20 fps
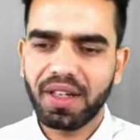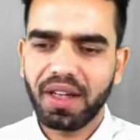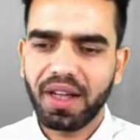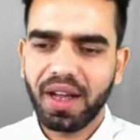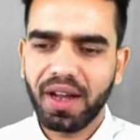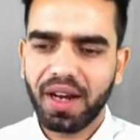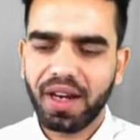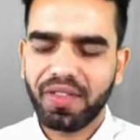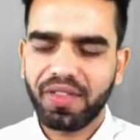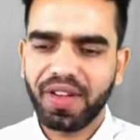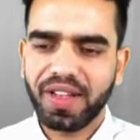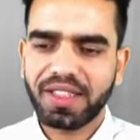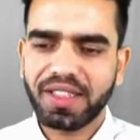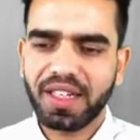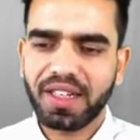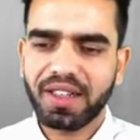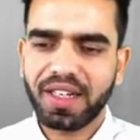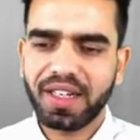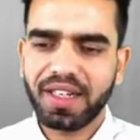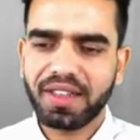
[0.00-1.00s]
and
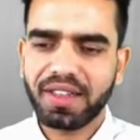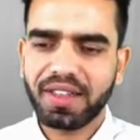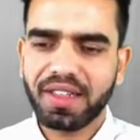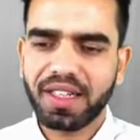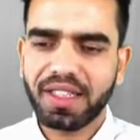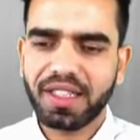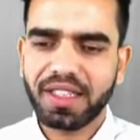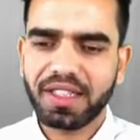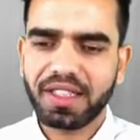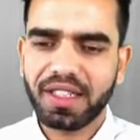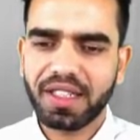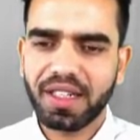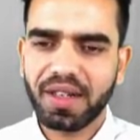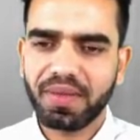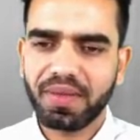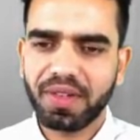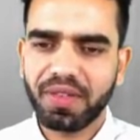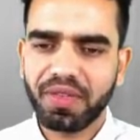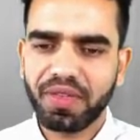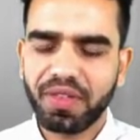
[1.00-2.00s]
facilitate the digestion
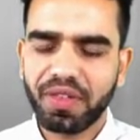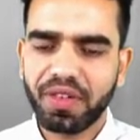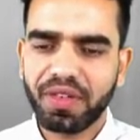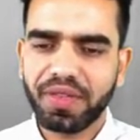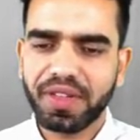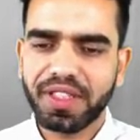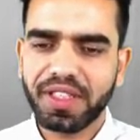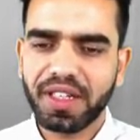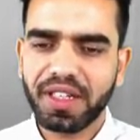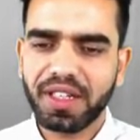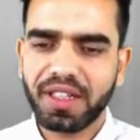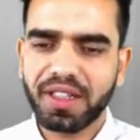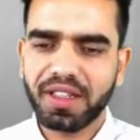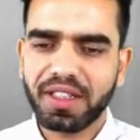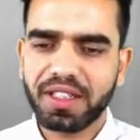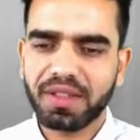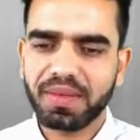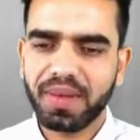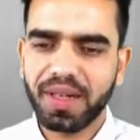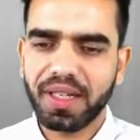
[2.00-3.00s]
of the food which
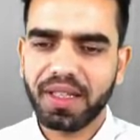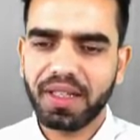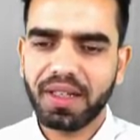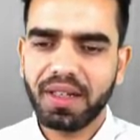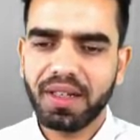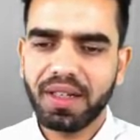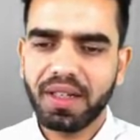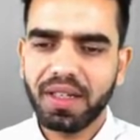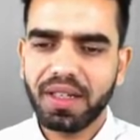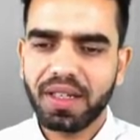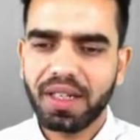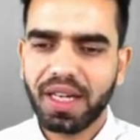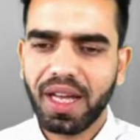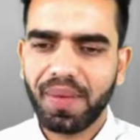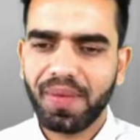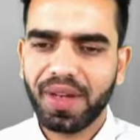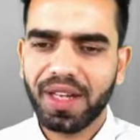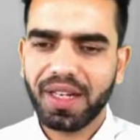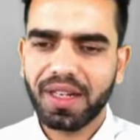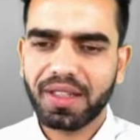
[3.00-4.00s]
occurs by the
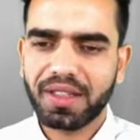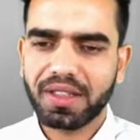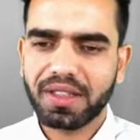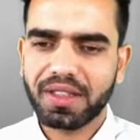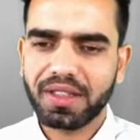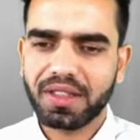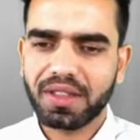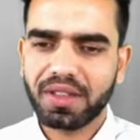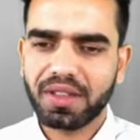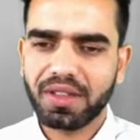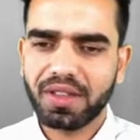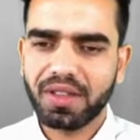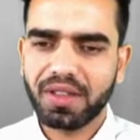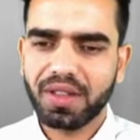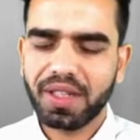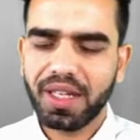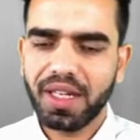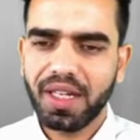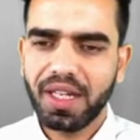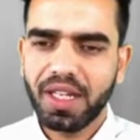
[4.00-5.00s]
chemicals.
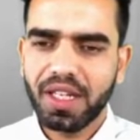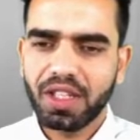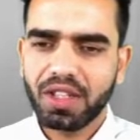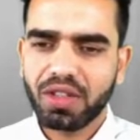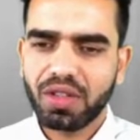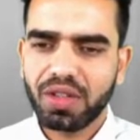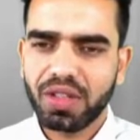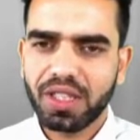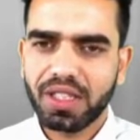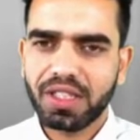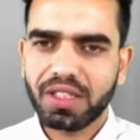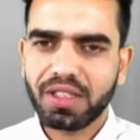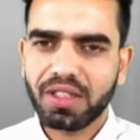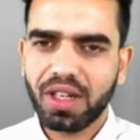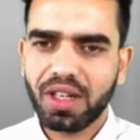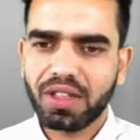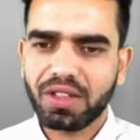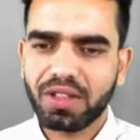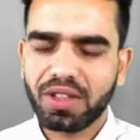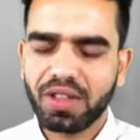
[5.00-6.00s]
Okay, so this is
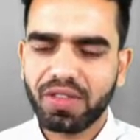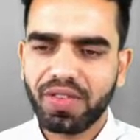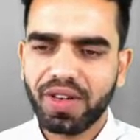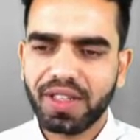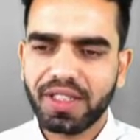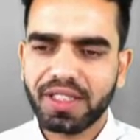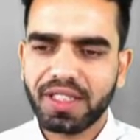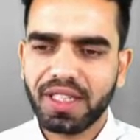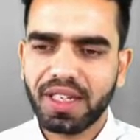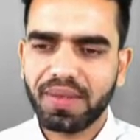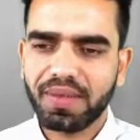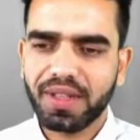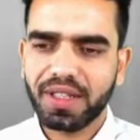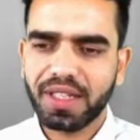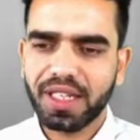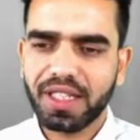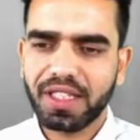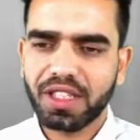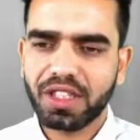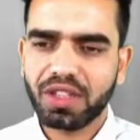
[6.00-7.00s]
also the function of the
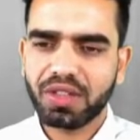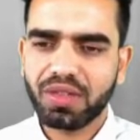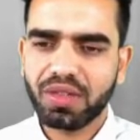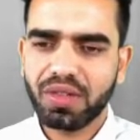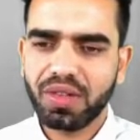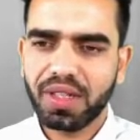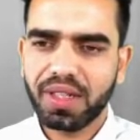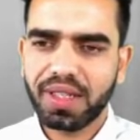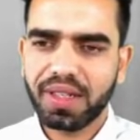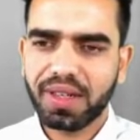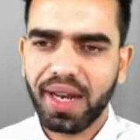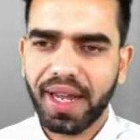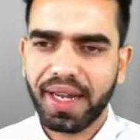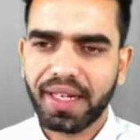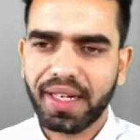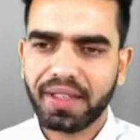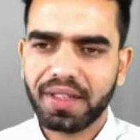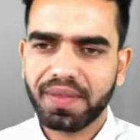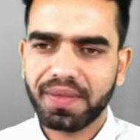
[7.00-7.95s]
digestive tract.